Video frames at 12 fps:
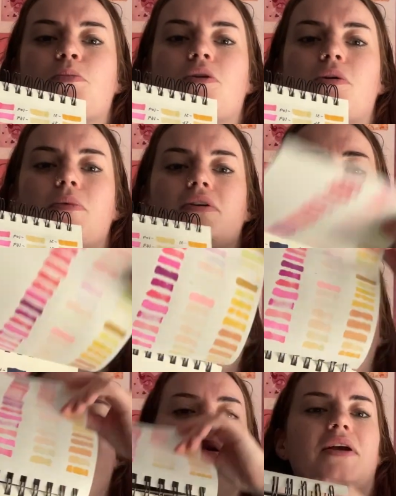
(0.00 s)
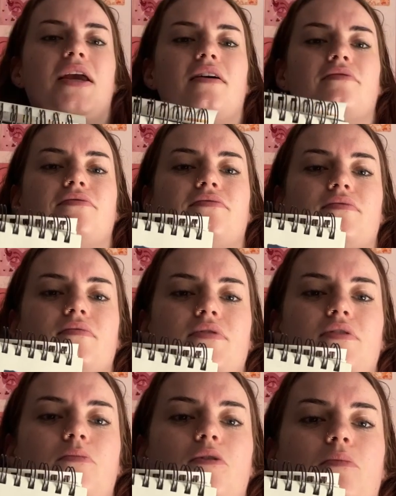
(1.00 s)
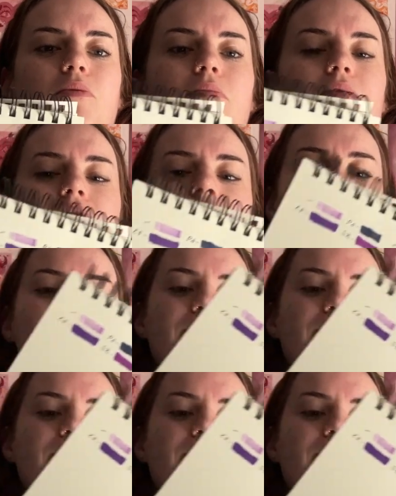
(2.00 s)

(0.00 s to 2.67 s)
purples, and then we have some more purples.